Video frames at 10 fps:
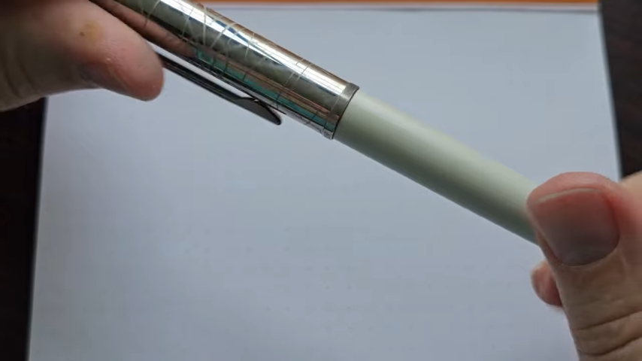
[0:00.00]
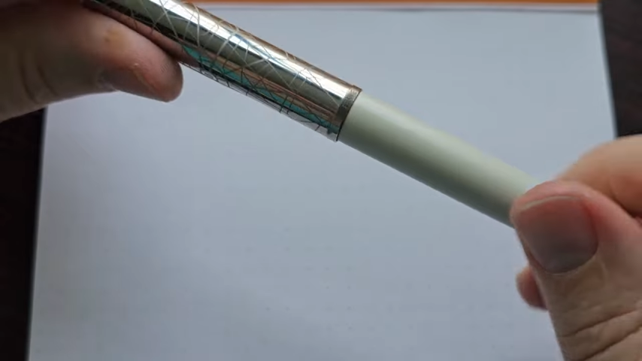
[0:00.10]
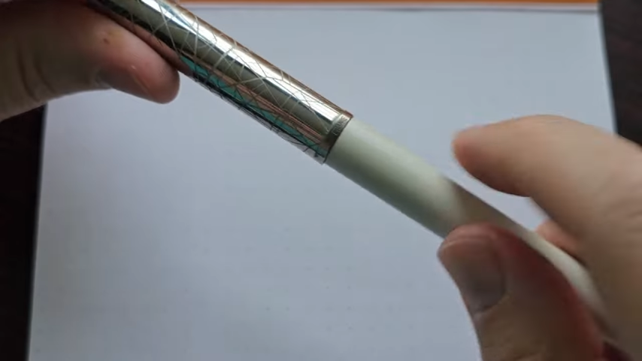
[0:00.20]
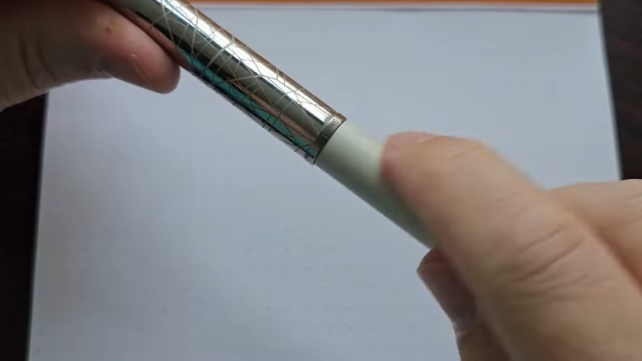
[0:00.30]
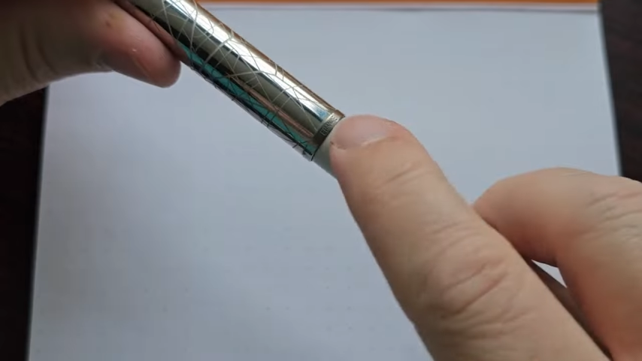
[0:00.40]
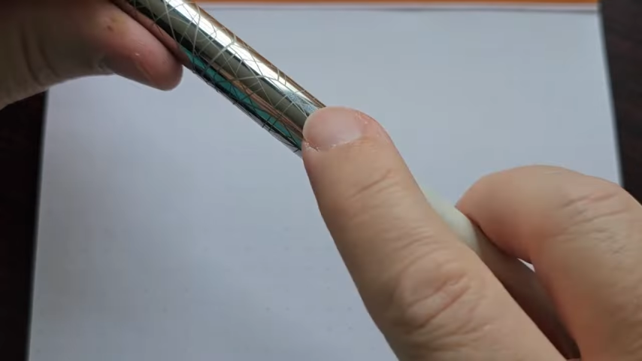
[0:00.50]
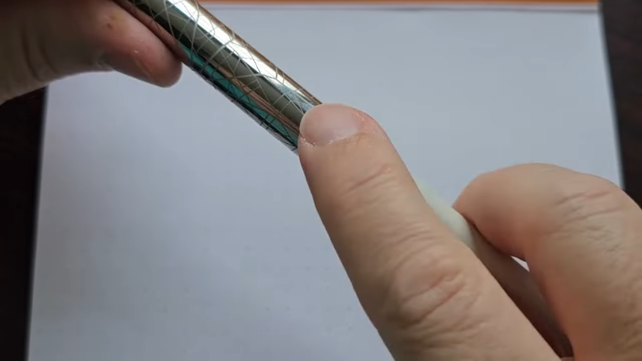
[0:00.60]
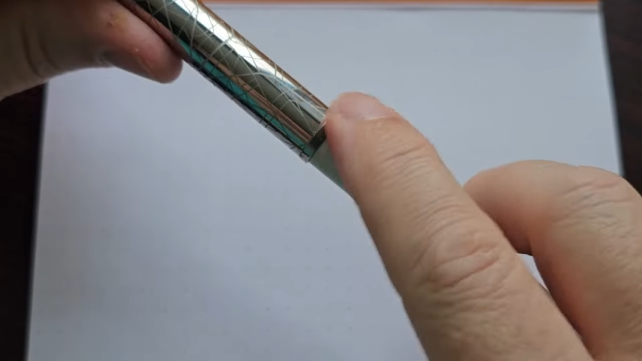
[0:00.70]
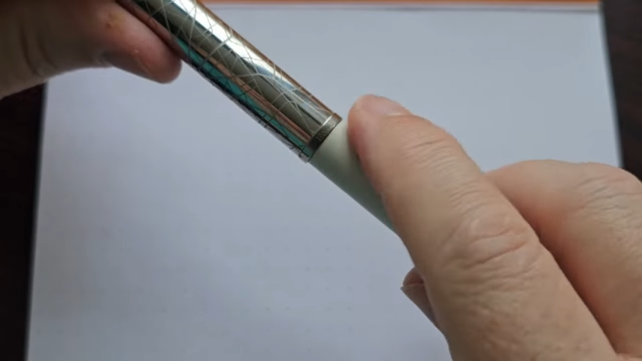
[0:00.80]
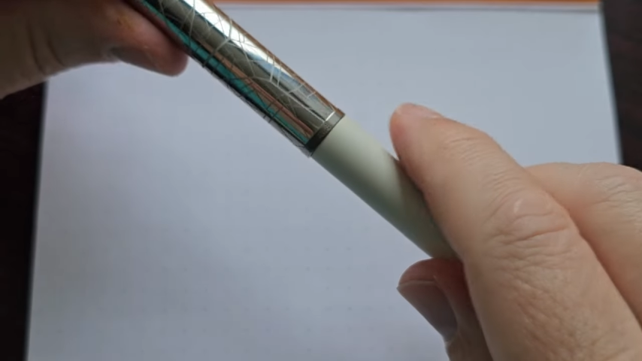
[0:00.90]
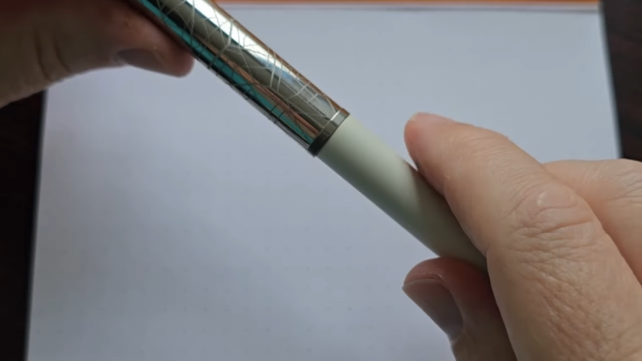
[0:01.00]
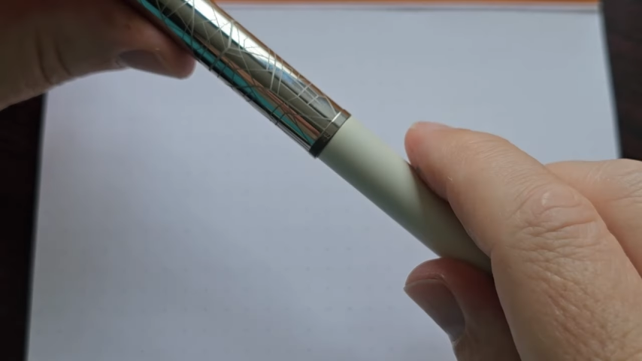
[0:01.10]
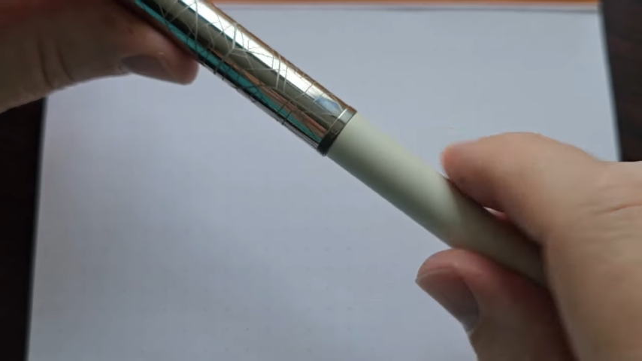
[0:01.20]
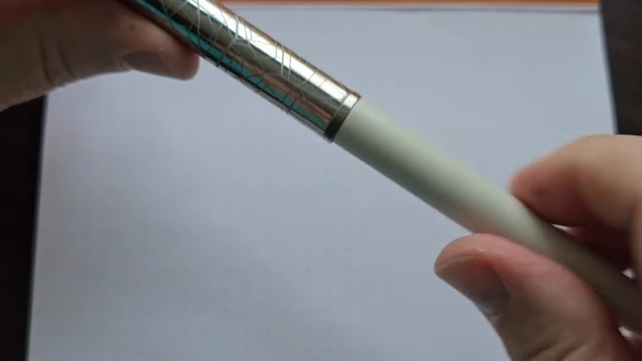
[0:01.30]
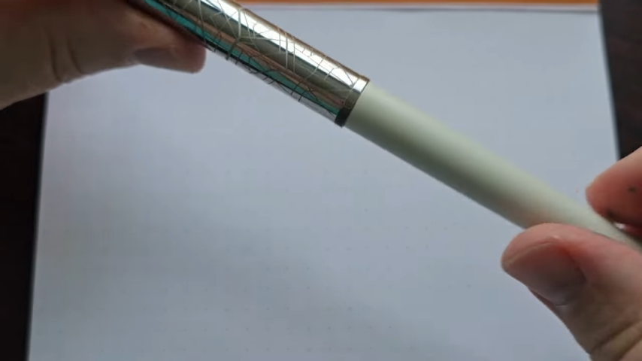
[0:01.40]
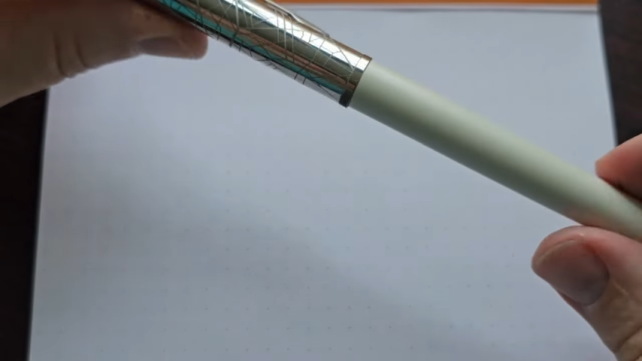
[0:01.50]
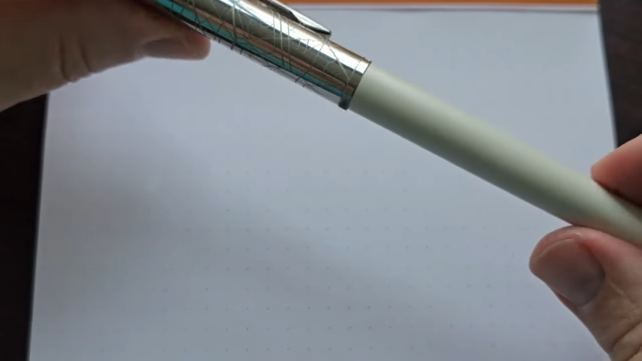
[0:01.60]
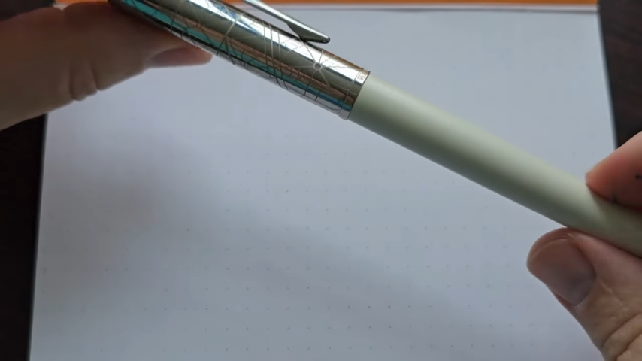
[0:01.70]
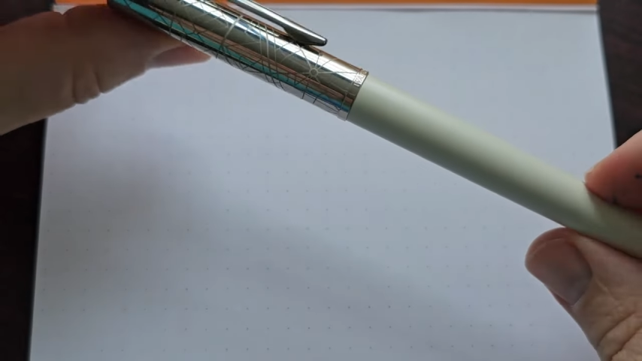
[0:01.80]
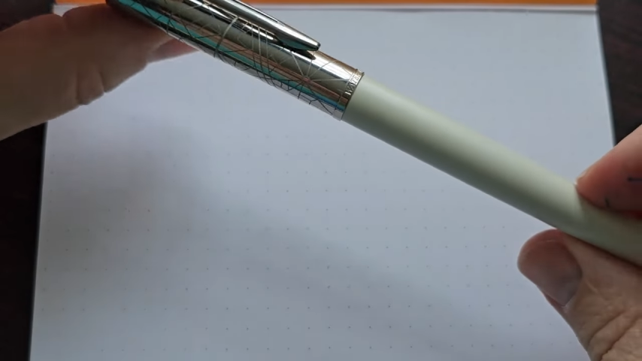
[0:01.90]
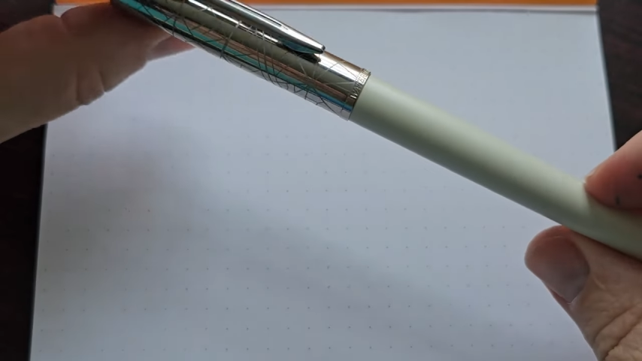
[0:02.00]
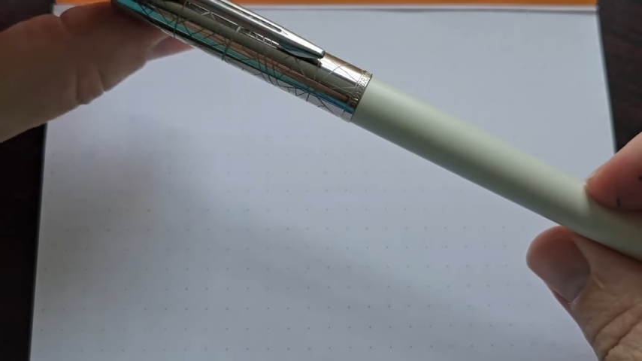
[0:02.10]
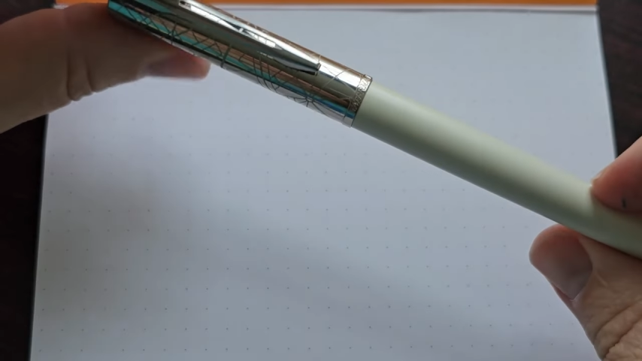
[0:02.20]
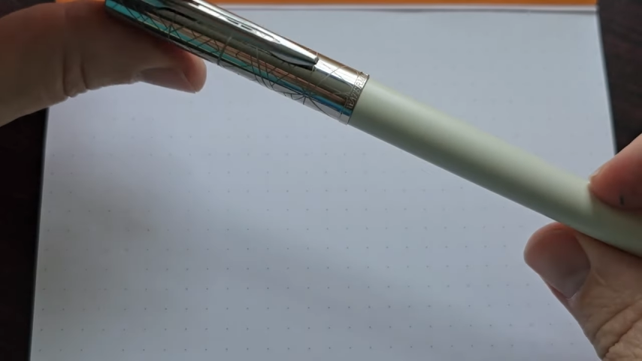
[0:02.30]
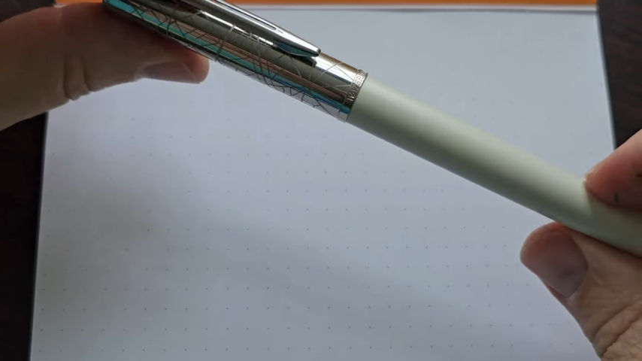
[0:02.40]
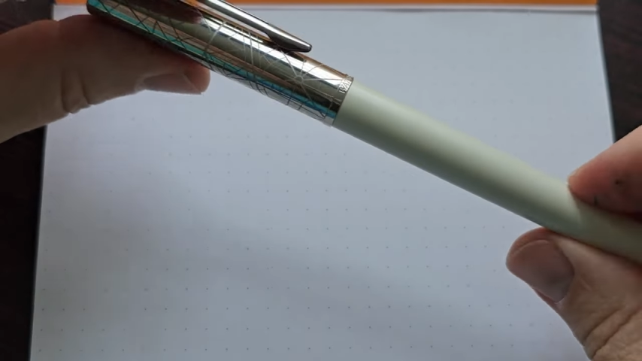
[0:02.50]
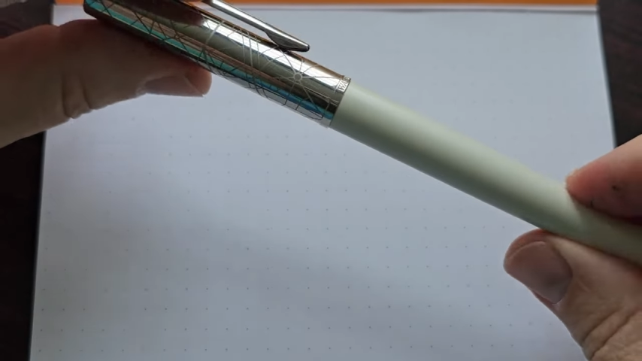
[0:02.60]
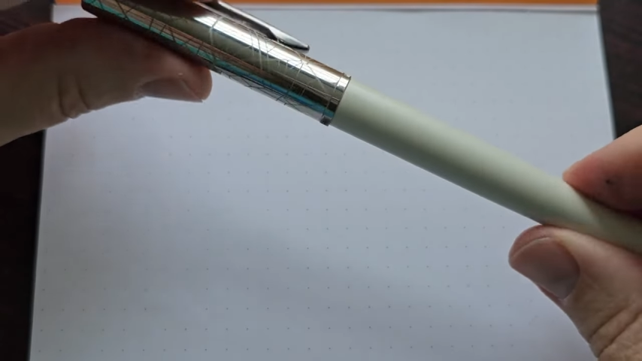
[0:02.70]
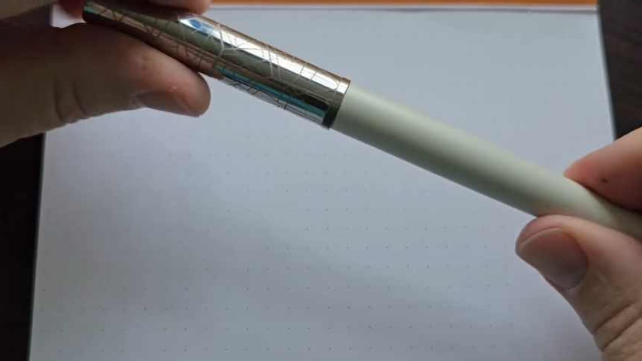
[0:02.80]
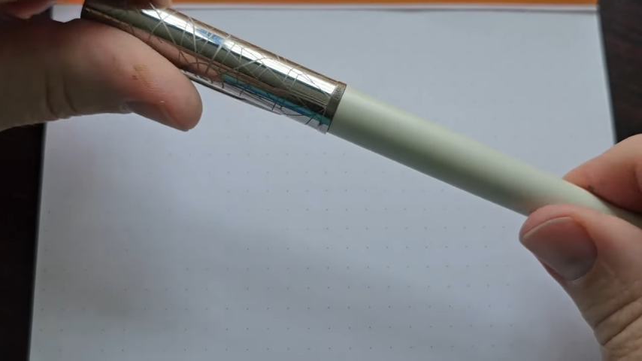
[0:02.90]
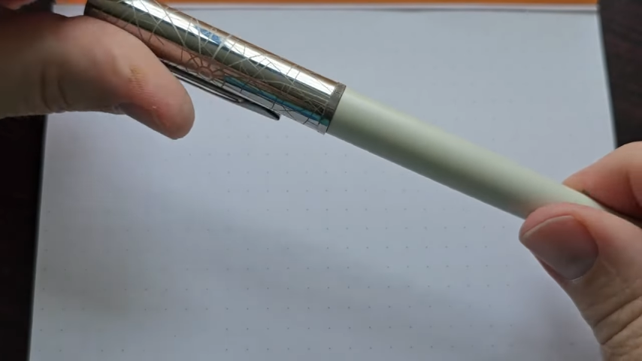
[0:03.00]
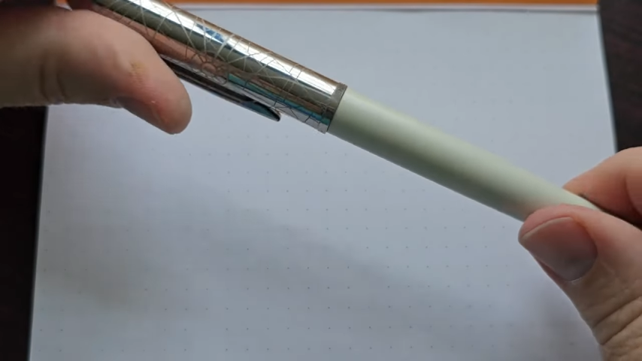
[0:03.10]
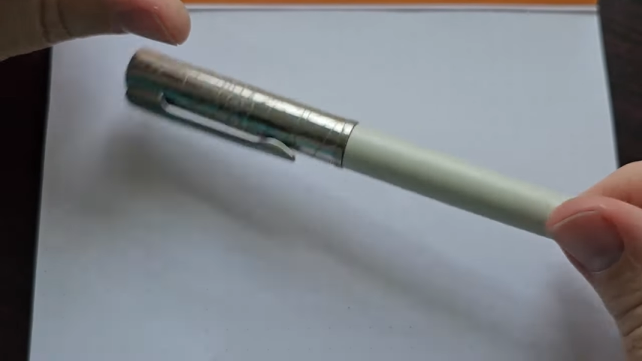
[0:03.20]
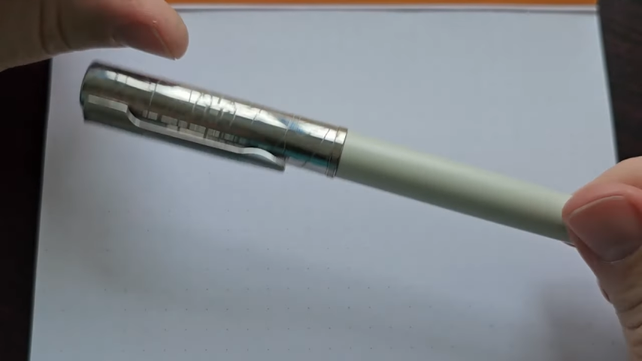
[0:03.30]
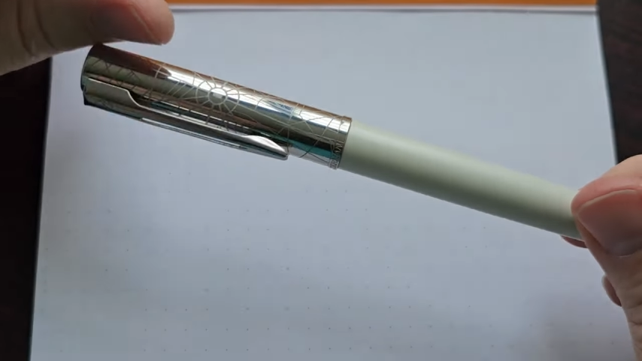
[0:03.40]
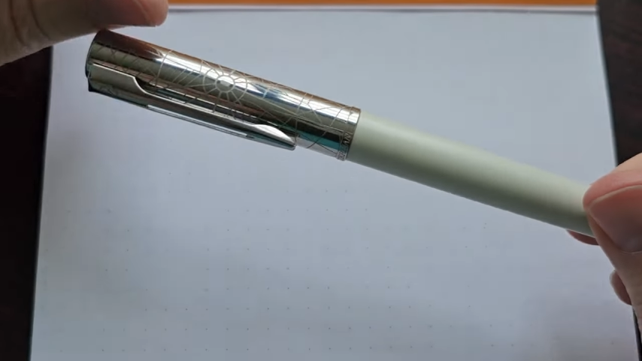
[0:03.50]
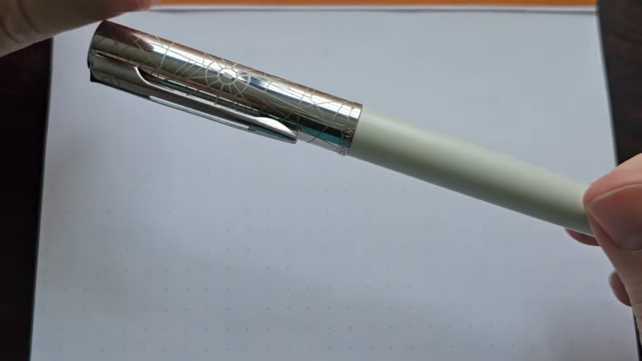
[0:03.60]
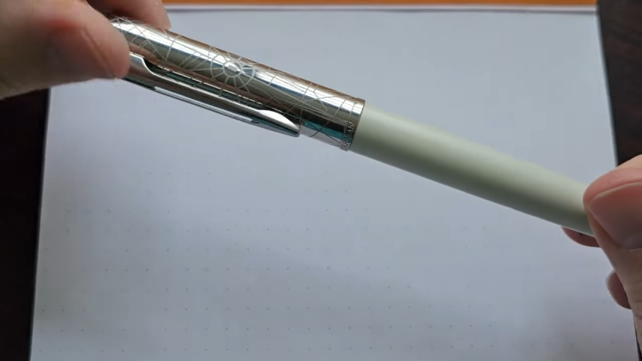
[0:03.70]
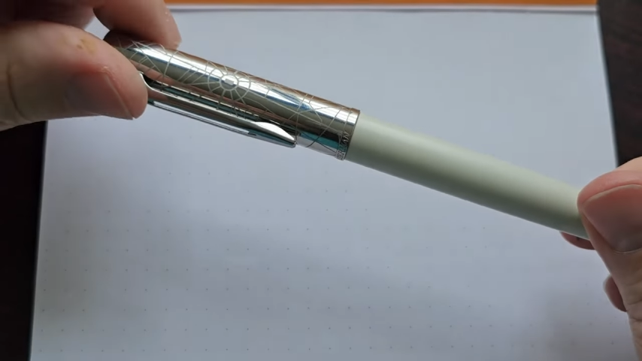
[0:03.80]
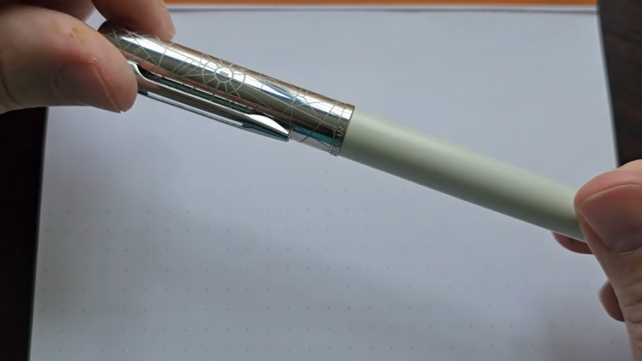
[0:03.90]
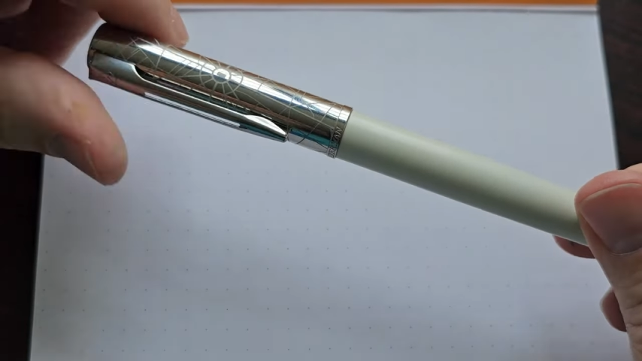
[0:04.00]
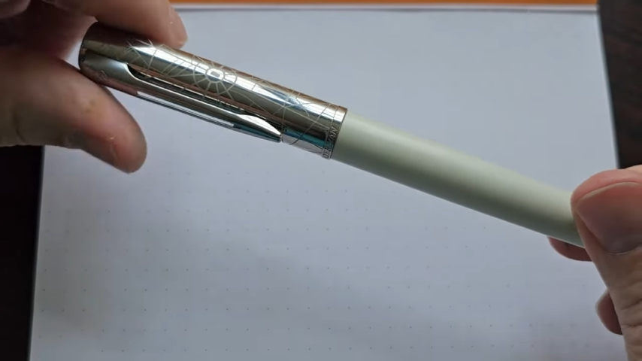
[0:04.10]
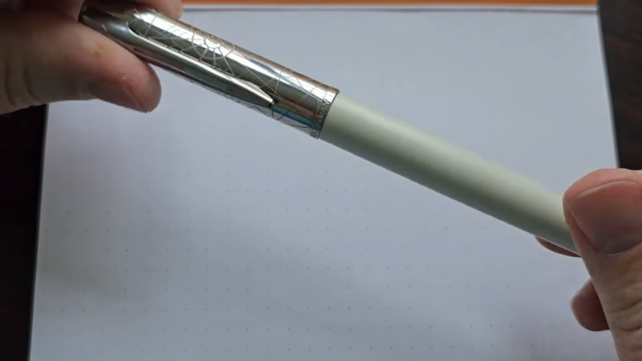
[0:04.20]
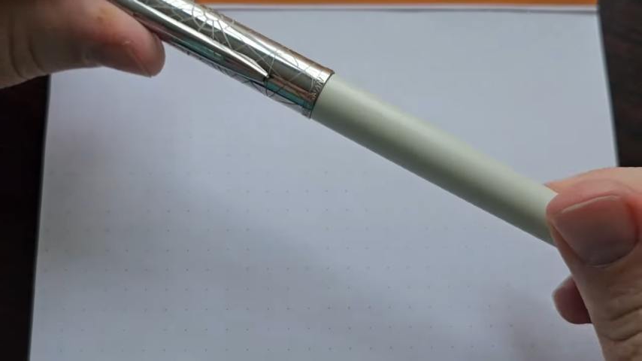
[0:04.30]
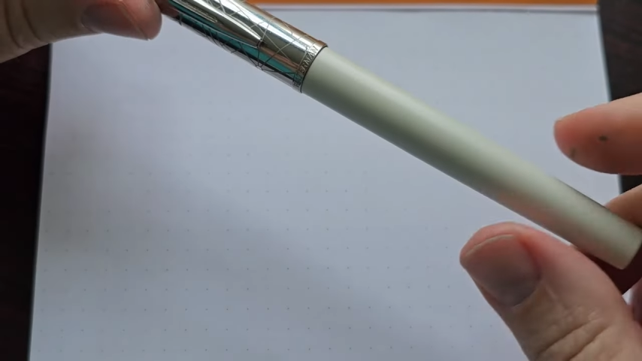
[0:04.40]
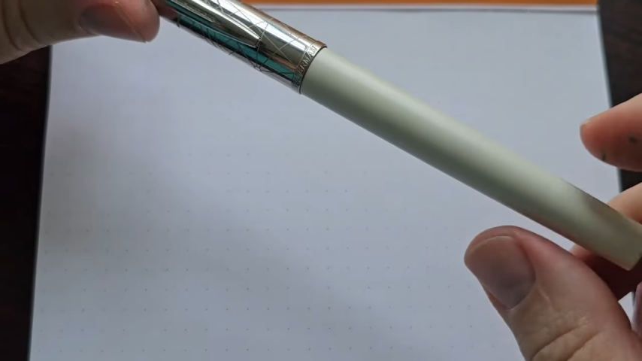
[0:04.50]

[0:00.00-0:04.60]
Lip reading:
No face is visible, so there are no lips to read.